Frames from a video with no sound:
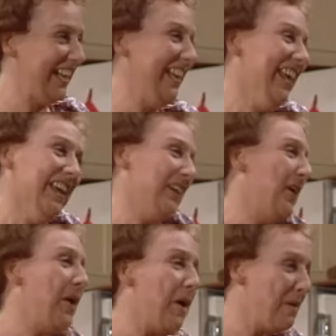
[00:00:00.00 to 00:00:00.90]
and
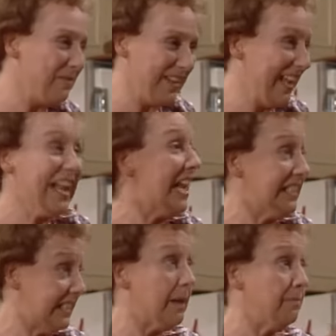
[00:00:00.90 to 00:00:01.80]
comb it
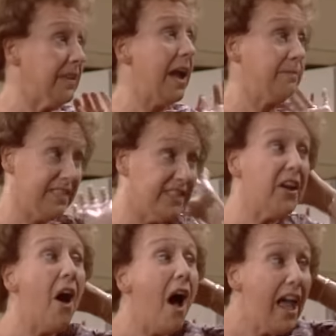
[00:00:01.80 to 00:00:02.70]
and sometimes
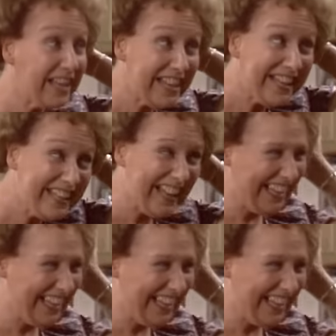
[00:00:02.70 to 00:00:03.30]
dye it. Oh,